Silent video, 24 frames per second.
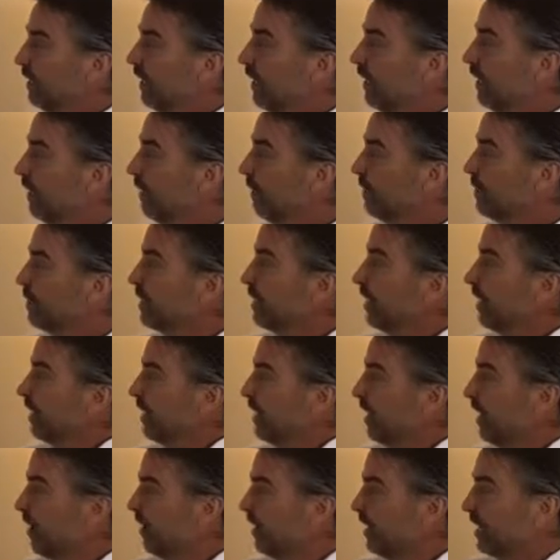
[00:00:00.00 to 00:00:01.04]
Um,
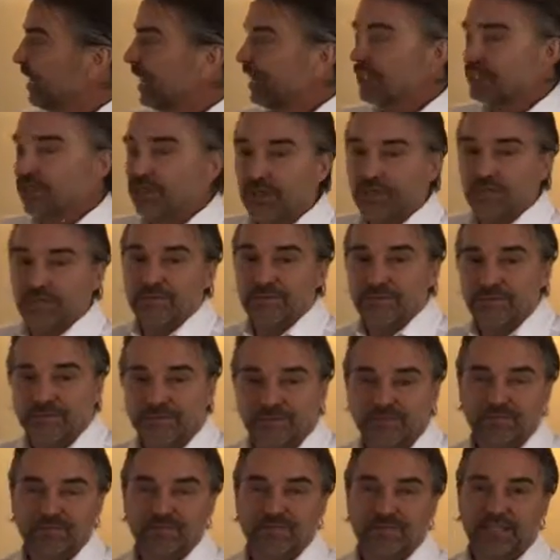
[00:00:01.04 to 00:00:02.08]
now in nature,
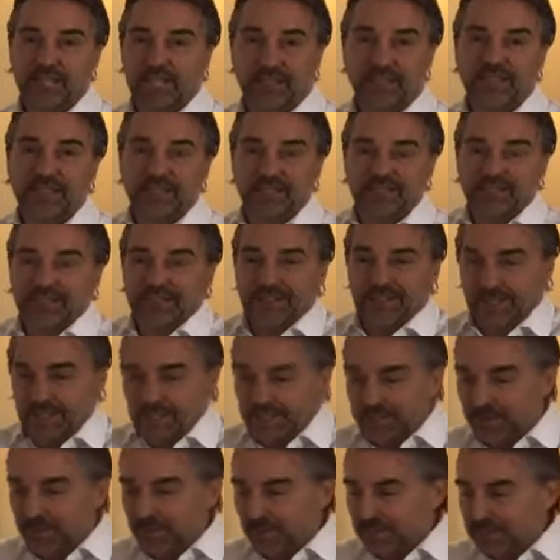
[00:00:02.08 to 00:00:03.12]
they,
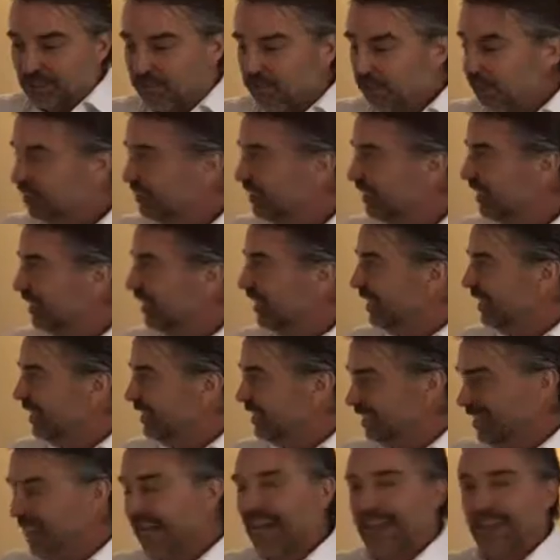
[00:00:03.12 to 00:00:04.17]
it's it's built in.
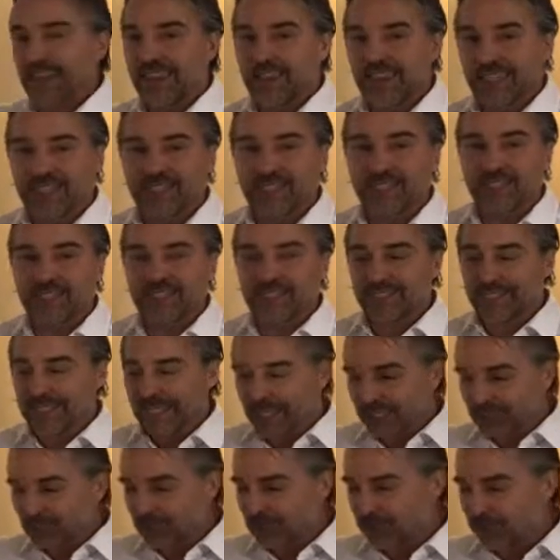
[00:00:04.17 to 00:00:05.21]
Death is
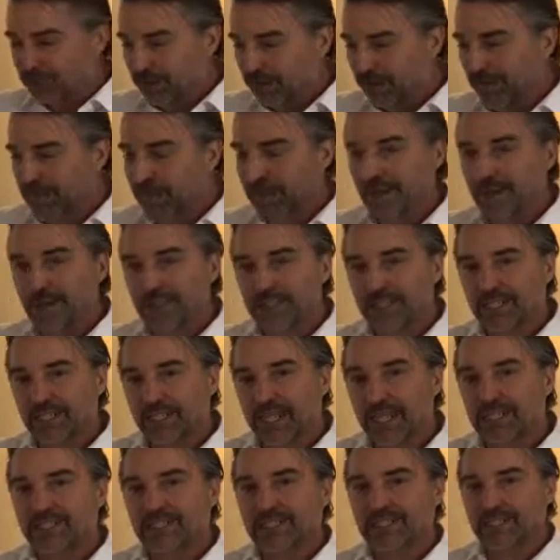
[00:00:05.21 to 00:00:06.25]
nature's planned
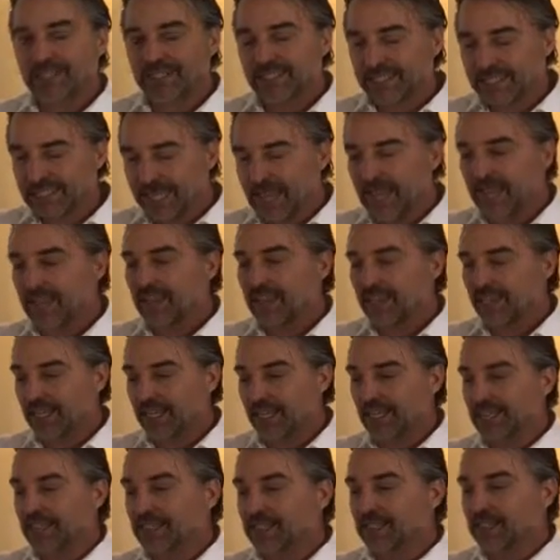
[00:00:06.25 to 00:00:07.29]
obsolescence. Death
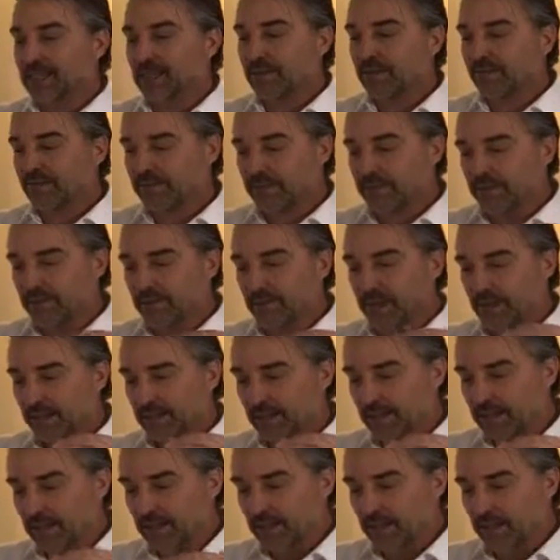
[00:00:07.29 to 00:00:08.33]
is uh,
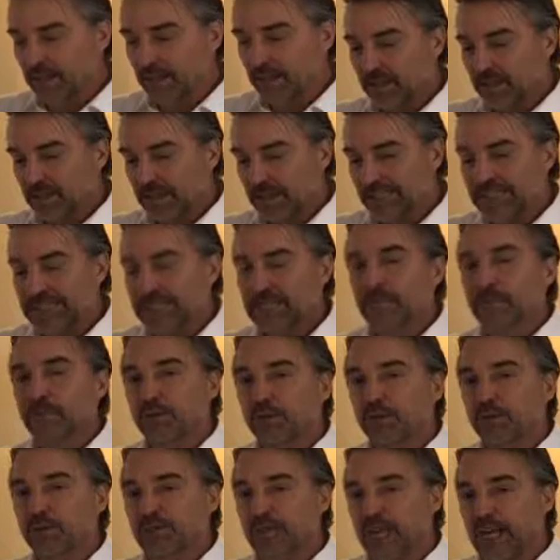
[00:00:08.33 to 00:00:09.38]
you know the deep
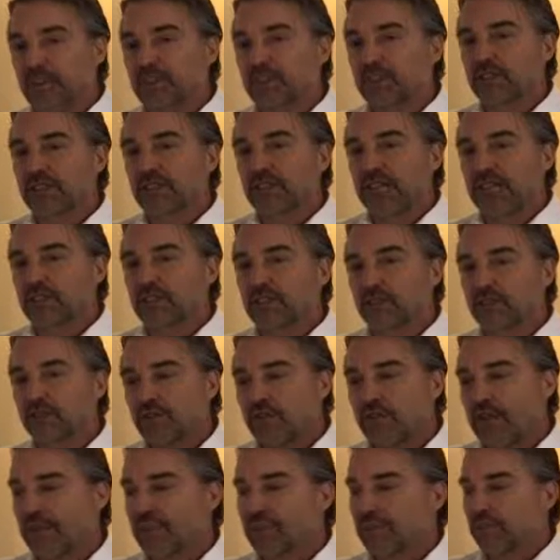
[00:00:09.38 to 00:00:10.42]
loop value cycling
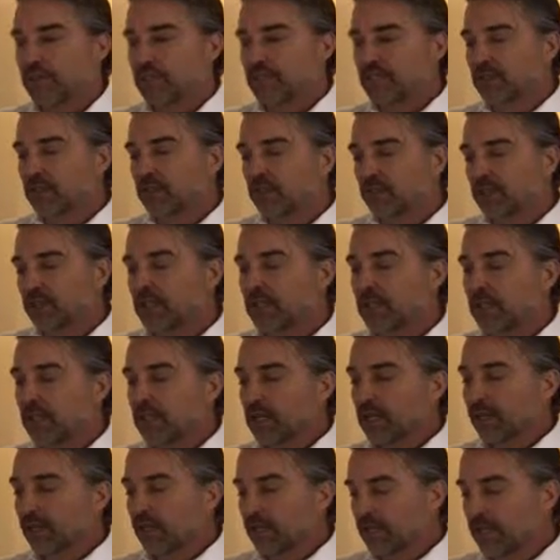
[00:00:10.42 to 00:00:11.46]
strategy because when
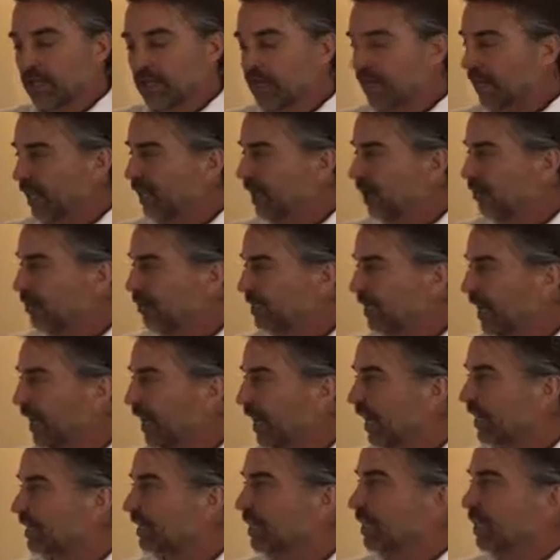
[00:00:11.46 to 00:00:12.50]
when an animal
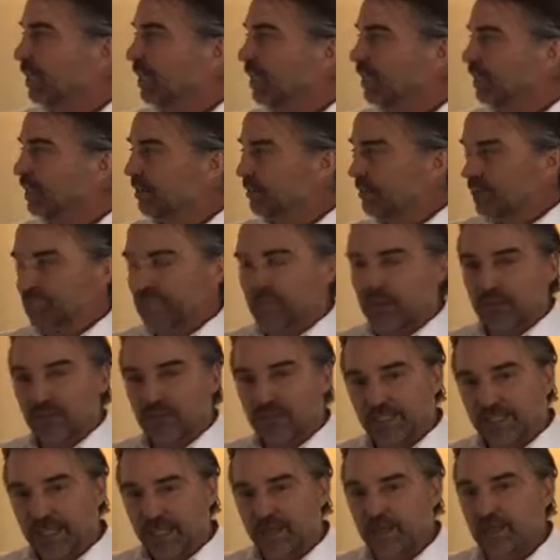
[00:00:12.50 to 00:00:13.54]
dies, the
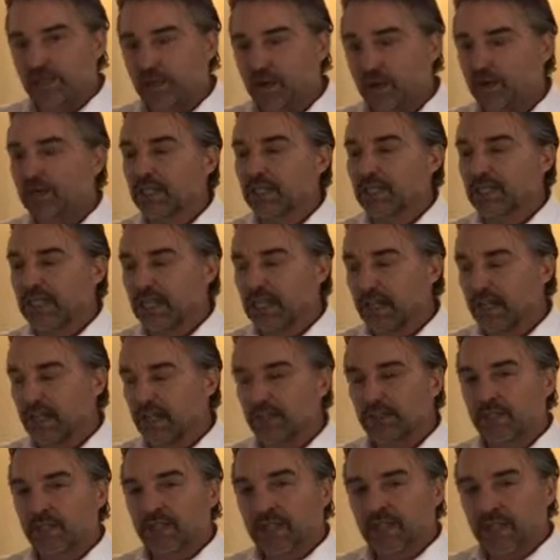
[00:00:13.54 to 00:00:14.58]
materials then are broken
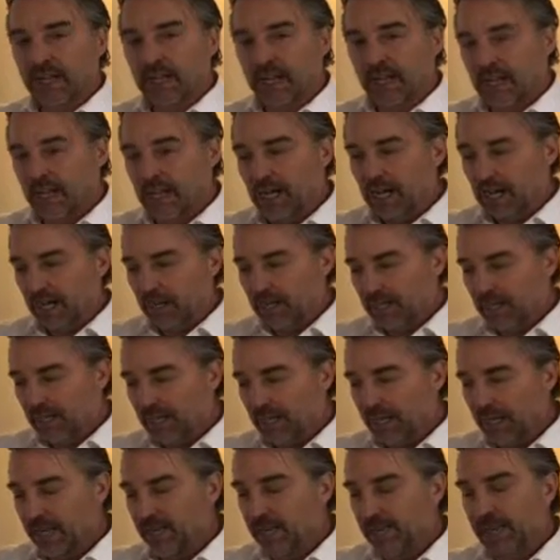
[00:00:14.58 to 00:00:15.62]
down um,
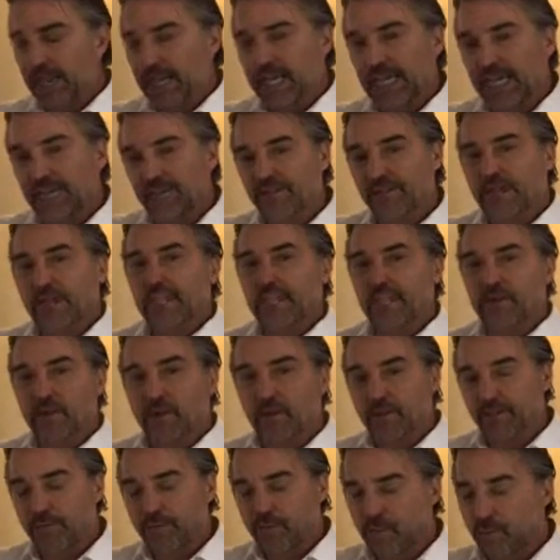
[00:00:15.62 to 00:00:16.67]
and made
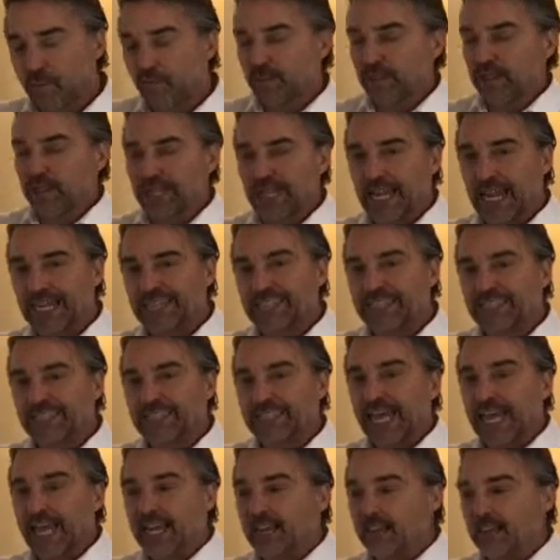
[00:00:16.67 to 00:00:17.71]
available for the next
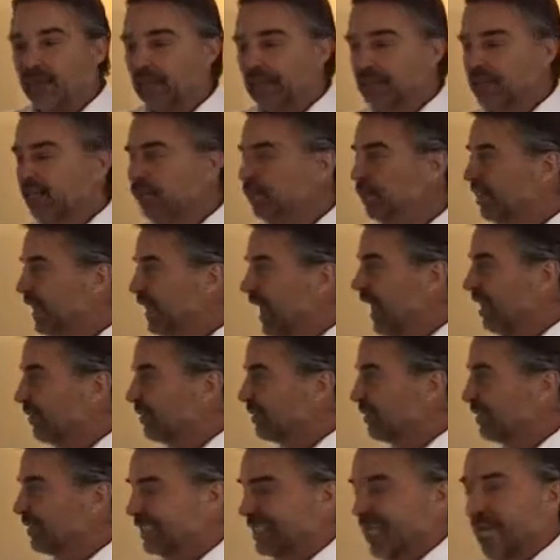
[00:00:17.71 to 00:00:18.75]
cycle. And
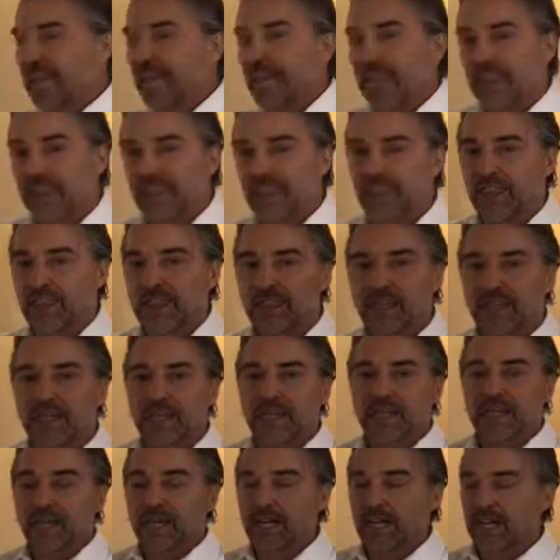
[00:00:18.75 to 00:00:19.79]
without death,
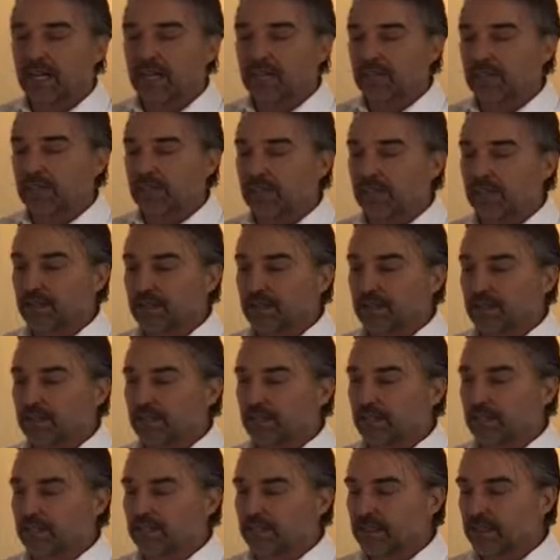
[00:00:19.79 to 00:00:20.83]
uh, the,
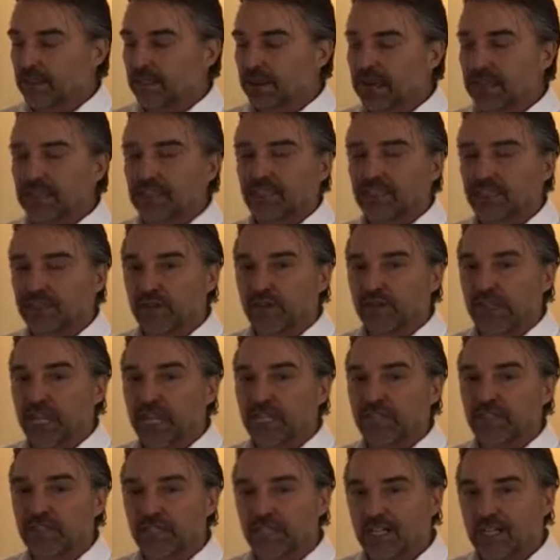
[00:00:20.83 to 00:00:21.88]
the, the biosphere would
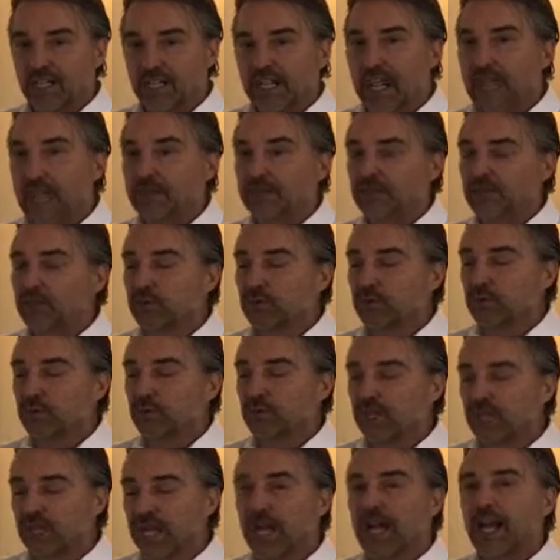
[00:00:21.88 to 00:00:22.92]
actually collapse. You
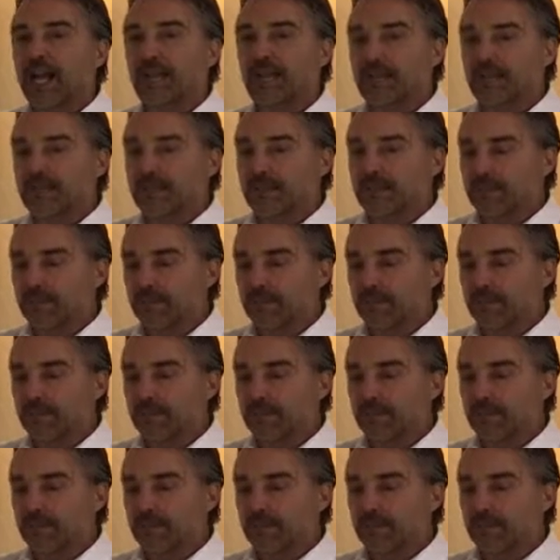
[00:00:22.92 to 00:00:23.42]
could not,